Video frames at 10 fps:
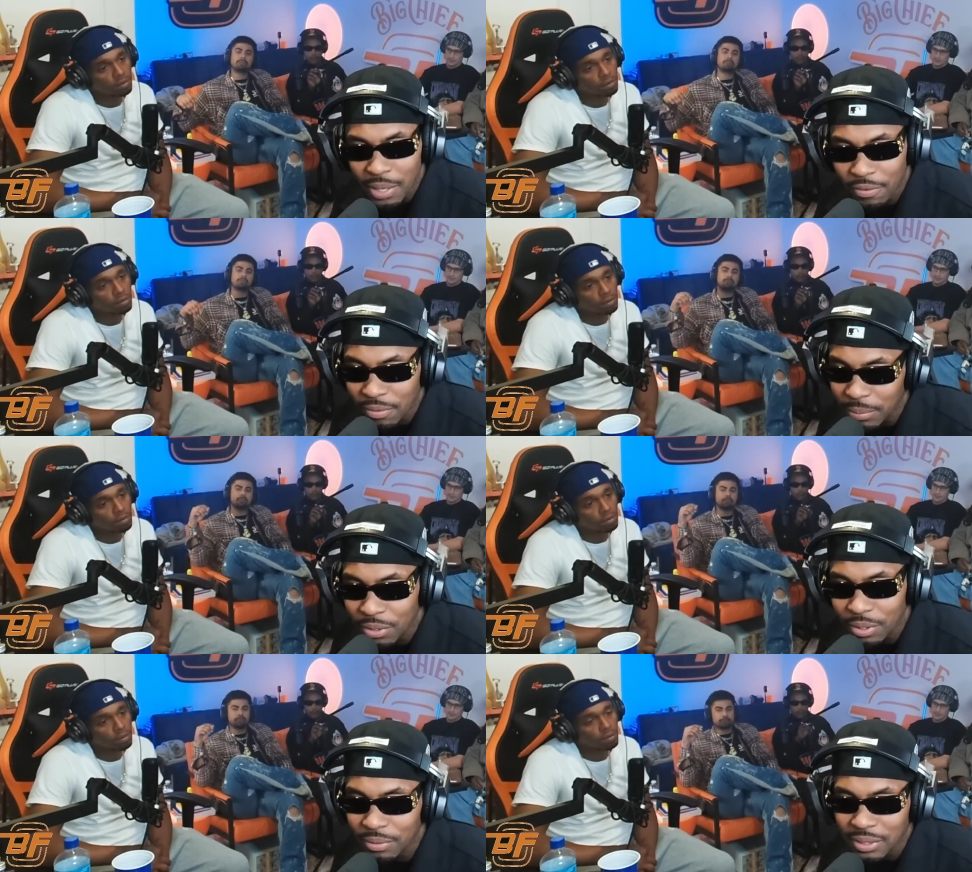Speaker 1: not yeah.
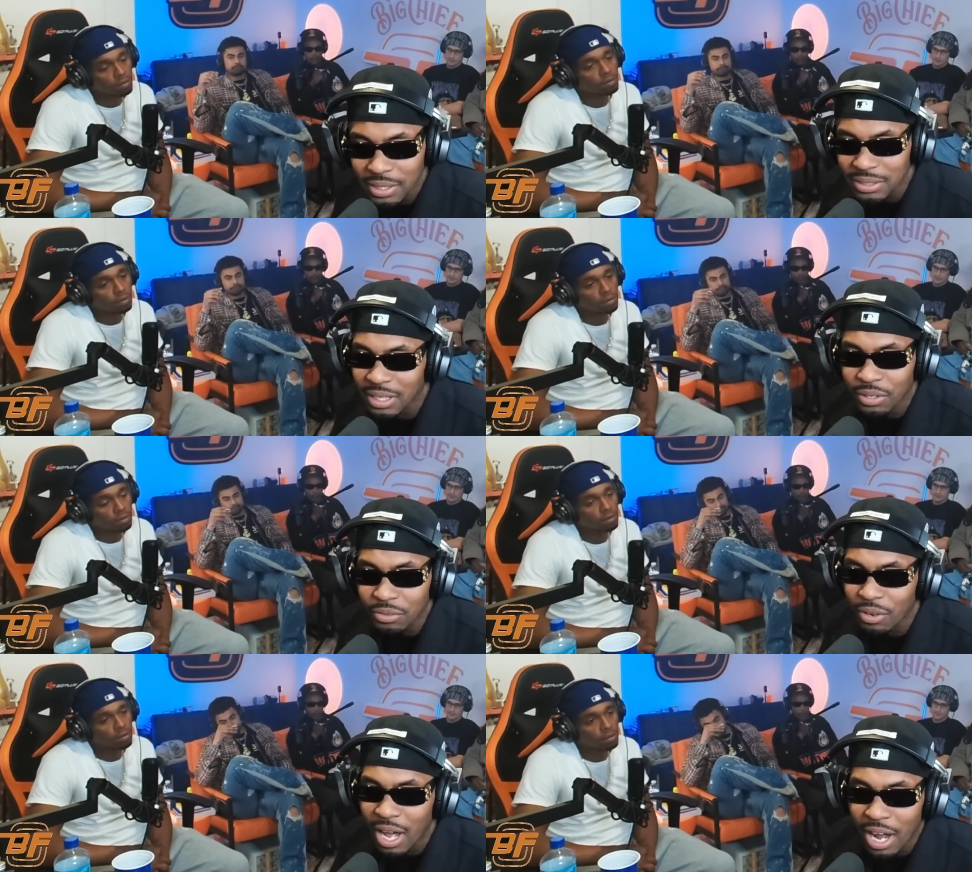familiar with that shit. I
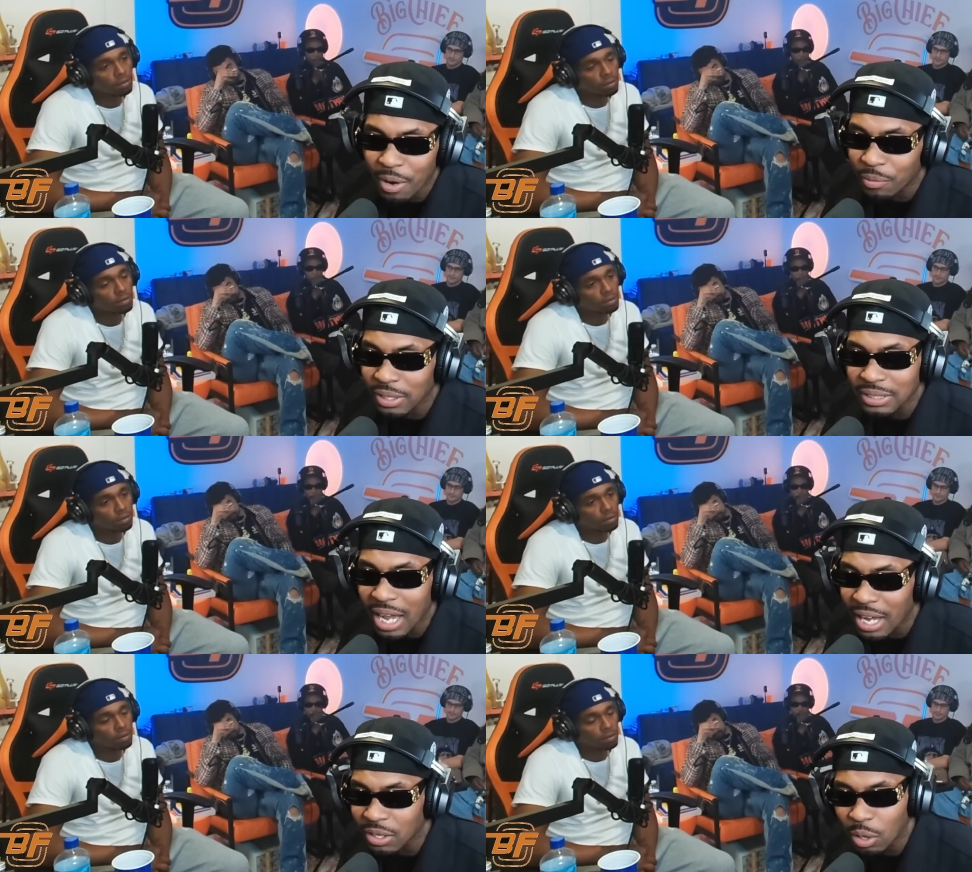don't know how it works,
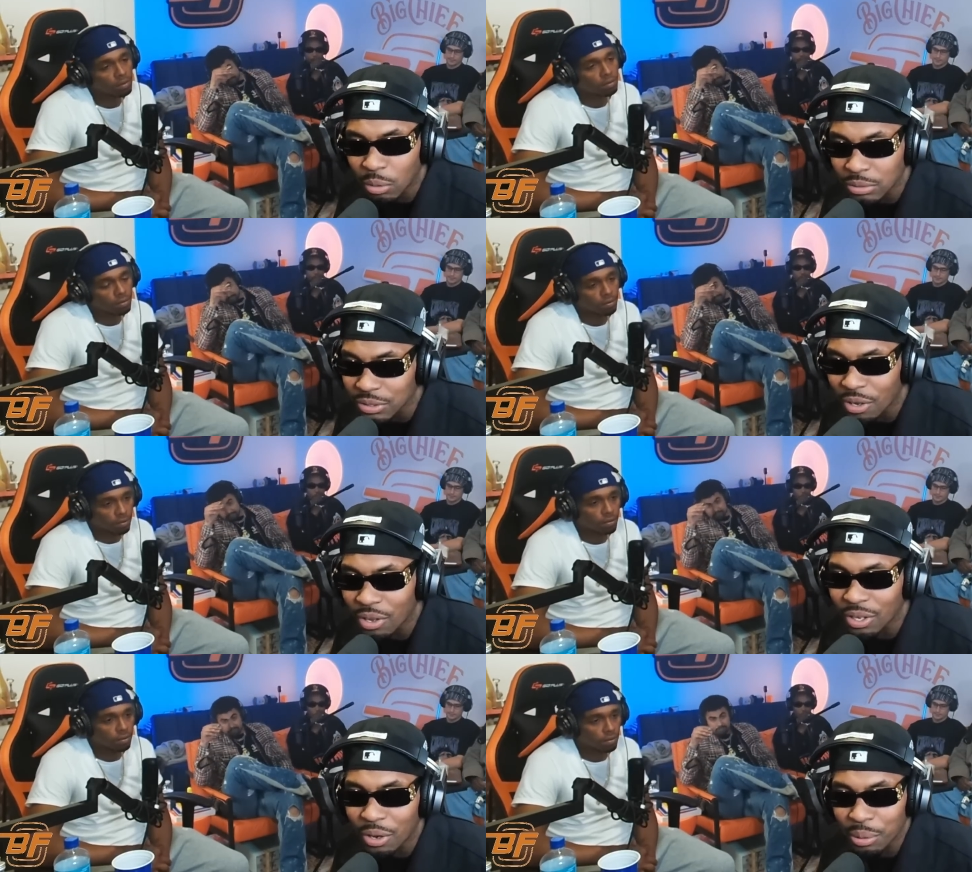how it goes, and
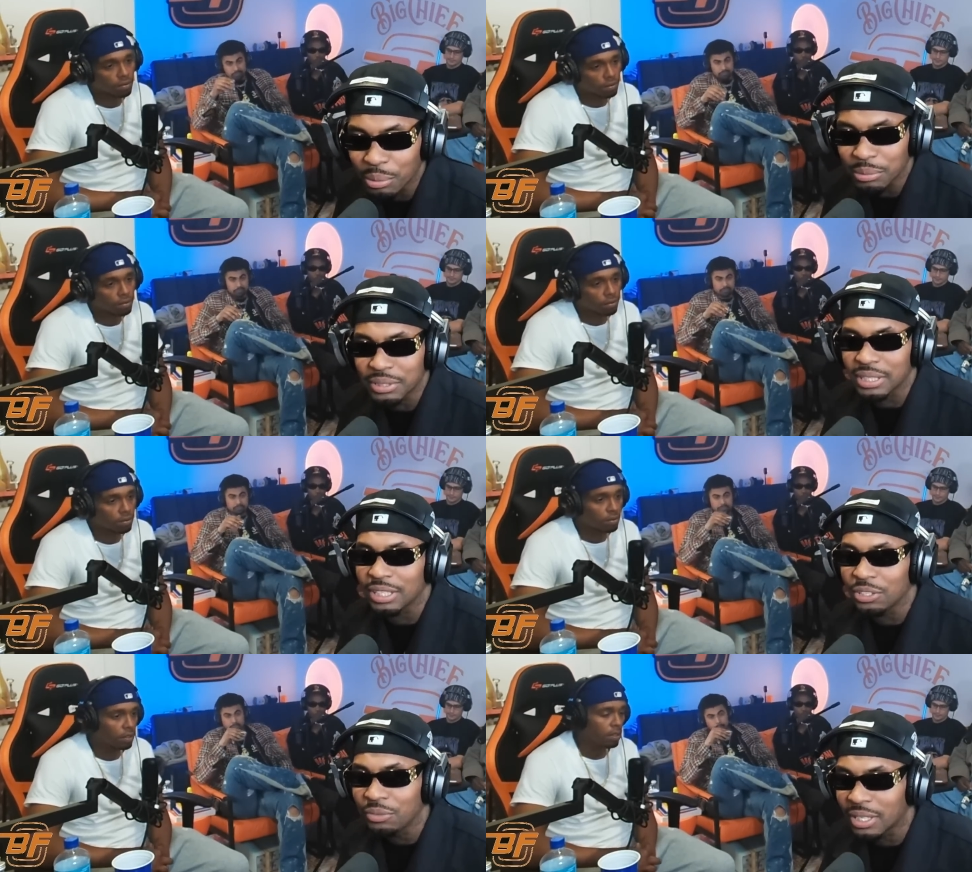all the whole little shit.
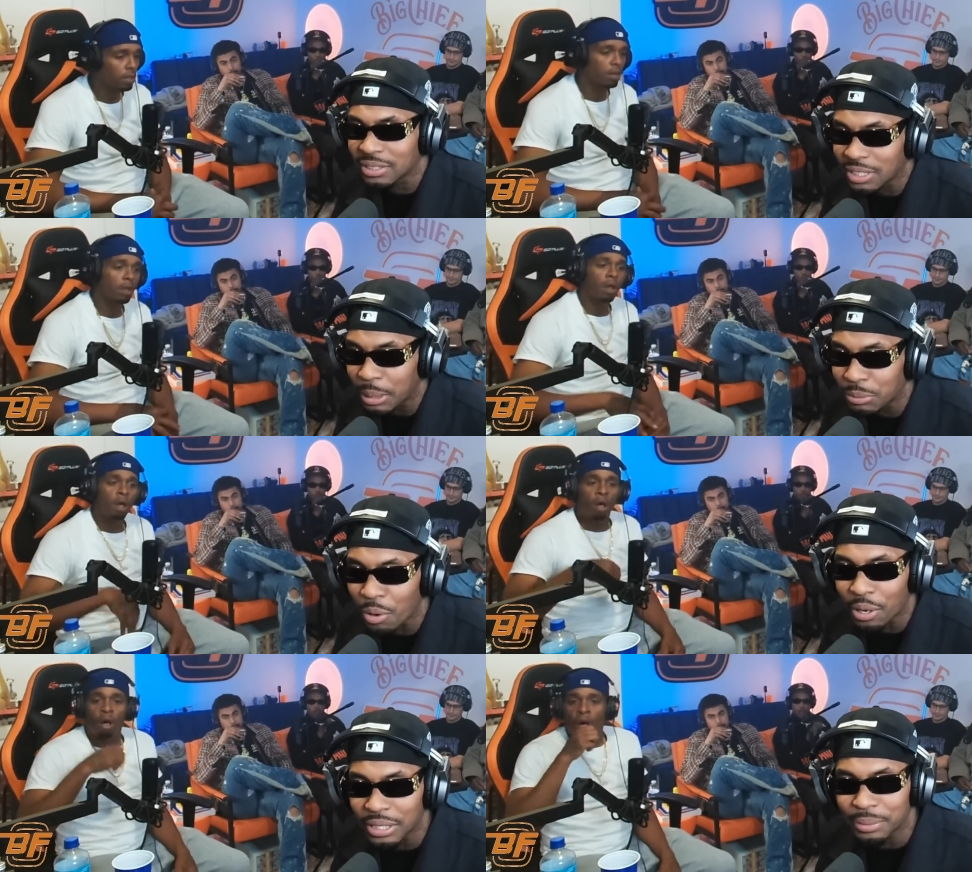And you niggas keep
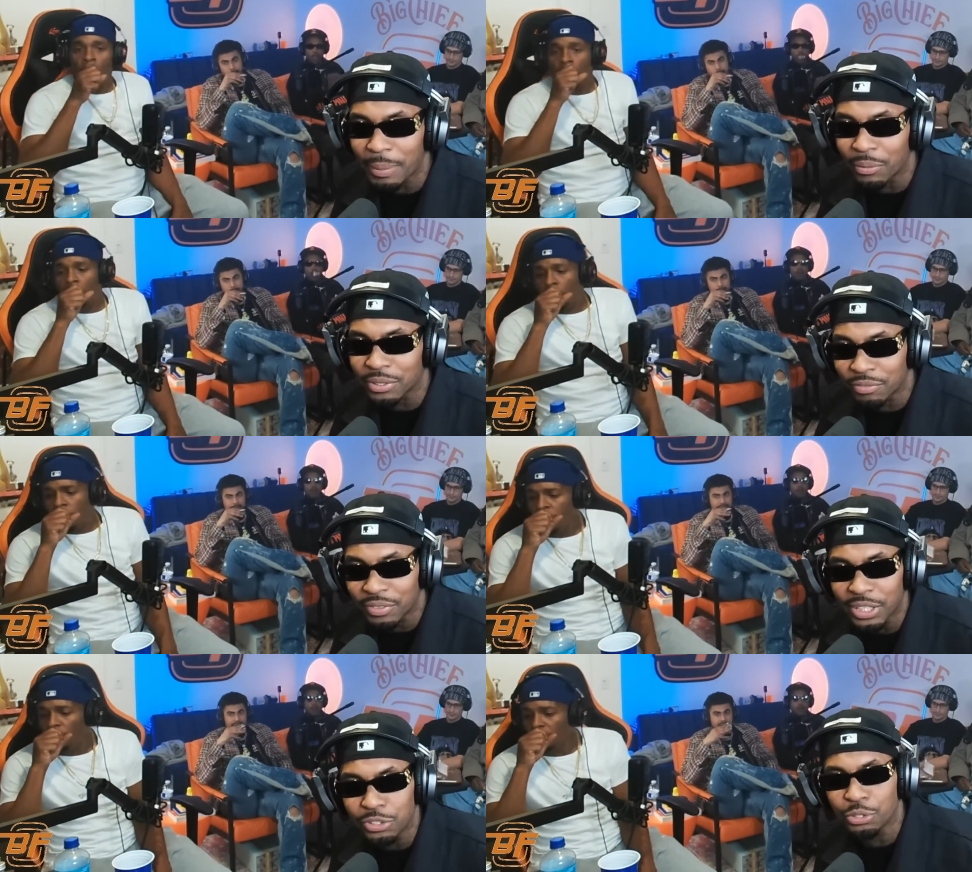talking about the
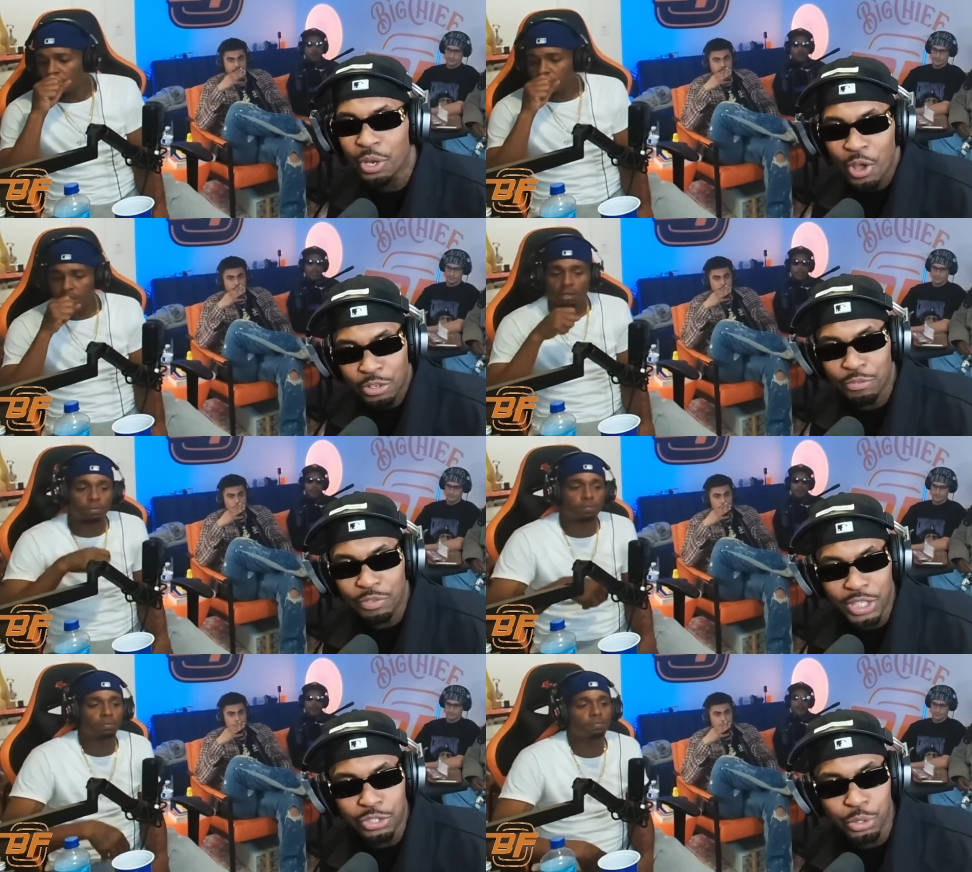V2, the
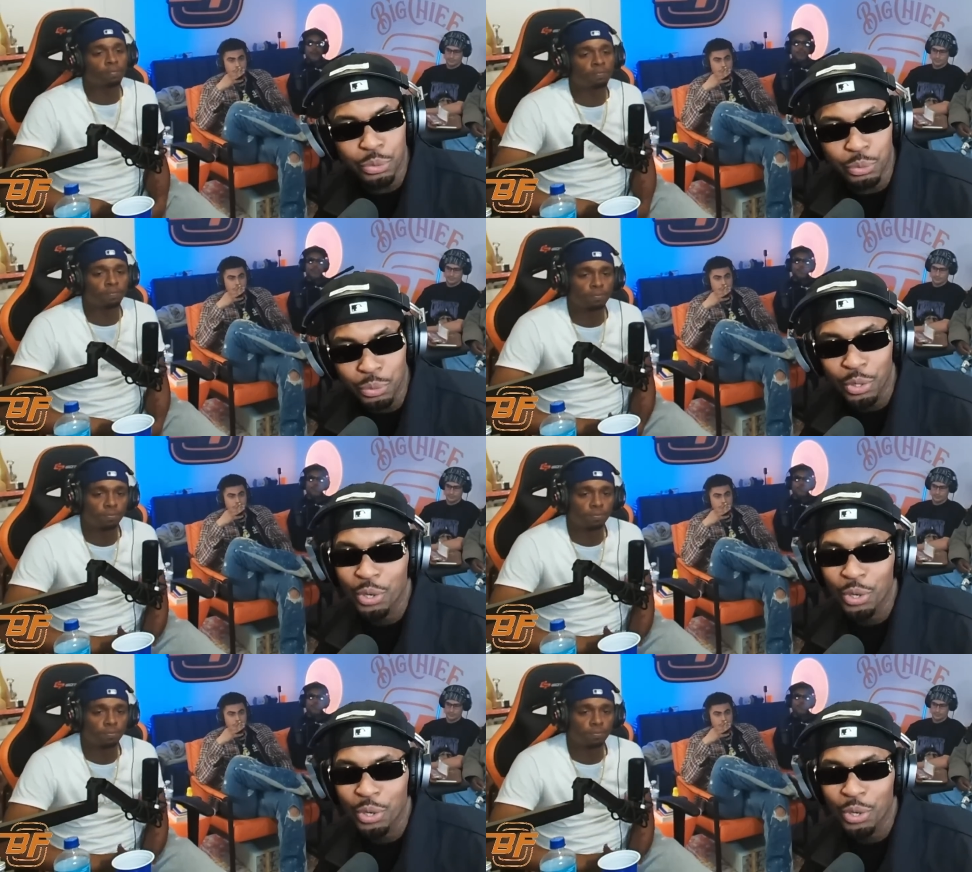V two.